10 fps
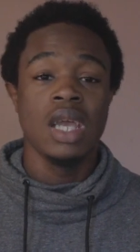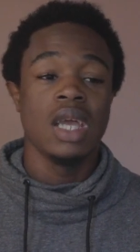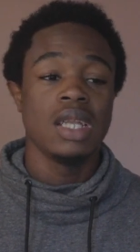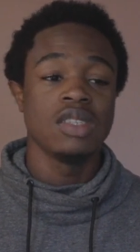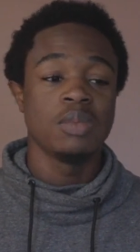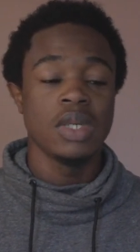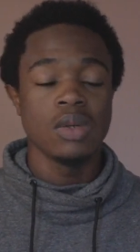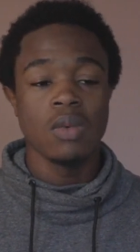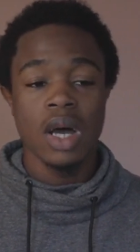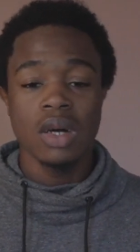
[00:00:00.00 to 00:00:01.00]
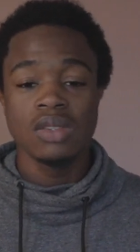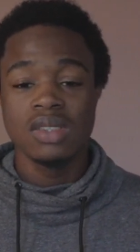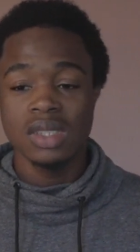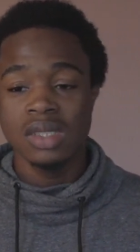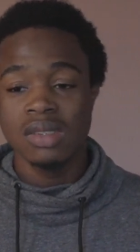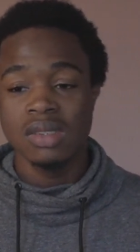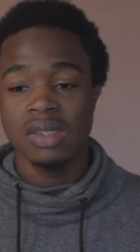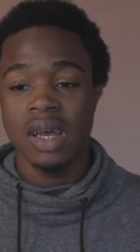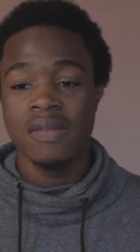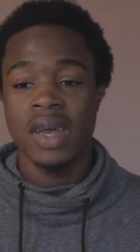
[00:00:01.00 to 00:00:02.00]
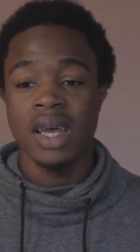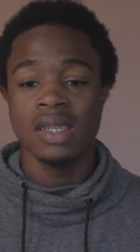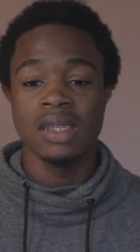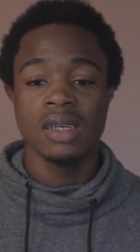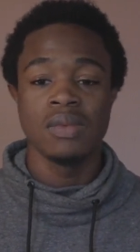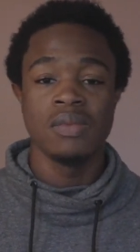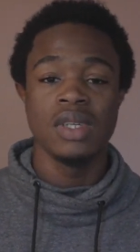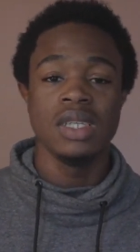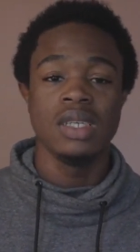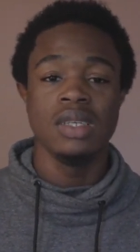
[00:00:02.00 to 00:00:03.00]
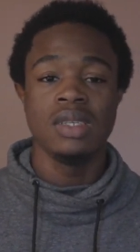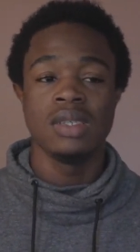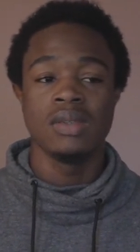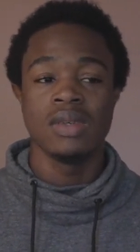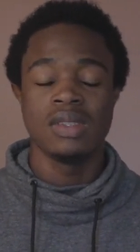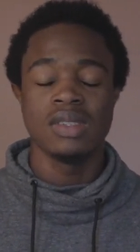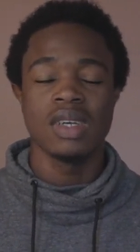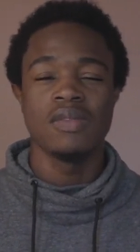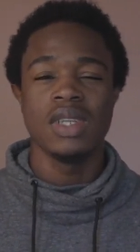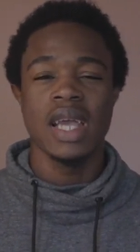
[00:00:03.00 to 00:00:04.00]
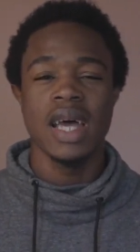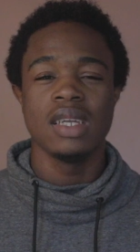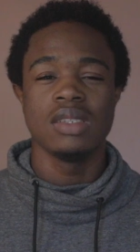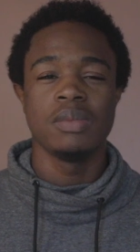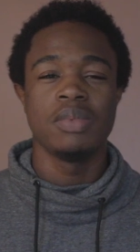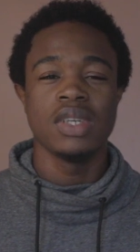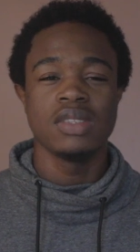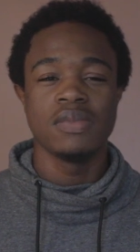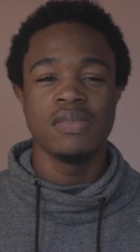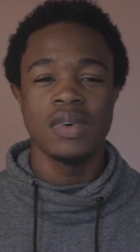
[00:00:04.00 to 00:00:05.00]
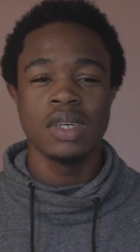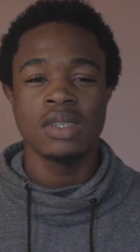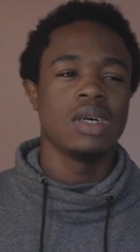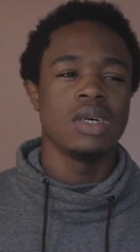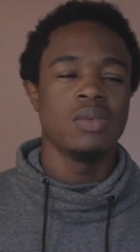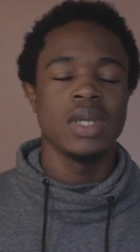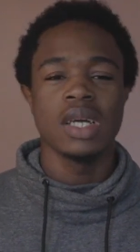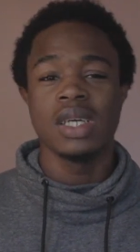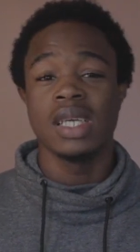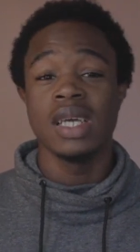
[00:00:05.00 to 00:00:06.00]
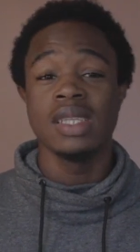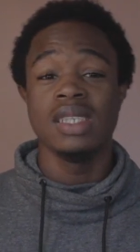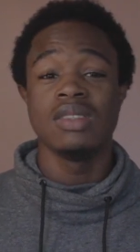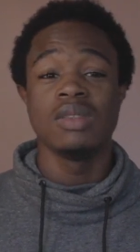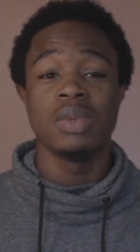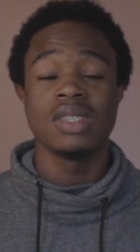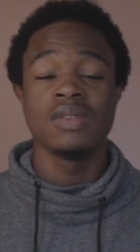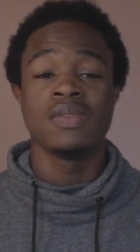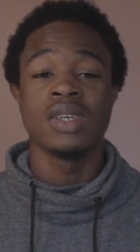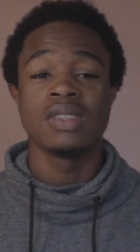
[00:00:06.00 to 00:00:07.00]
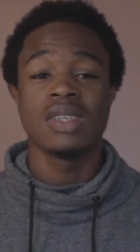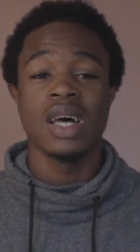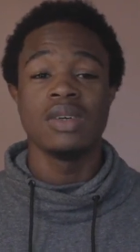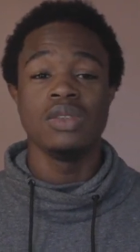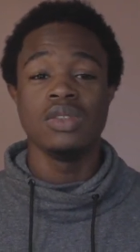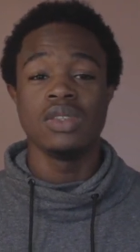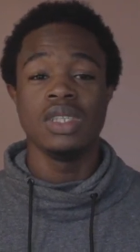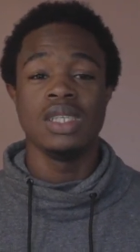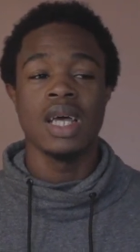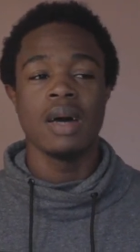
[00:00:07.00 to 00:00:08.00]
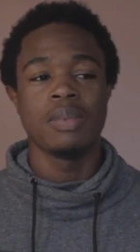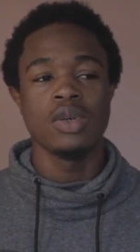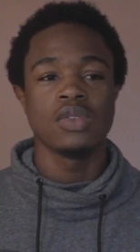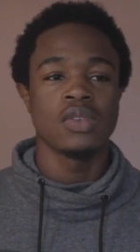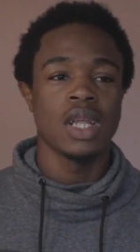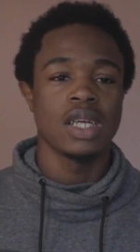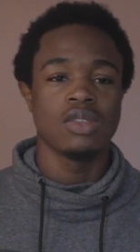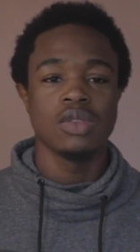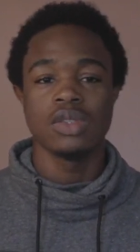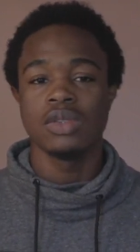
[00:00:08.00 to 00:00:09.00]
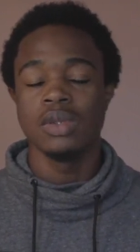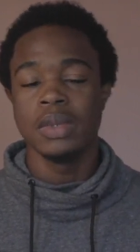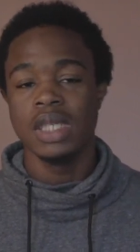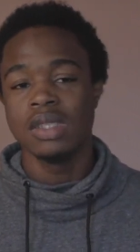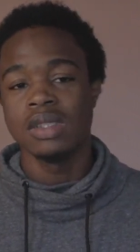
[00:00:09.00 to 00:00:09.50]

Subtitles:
And it's been a while since I've really had a depressive funk. When I get these depressive funks, I usually not post for like 2 or 3 weeks.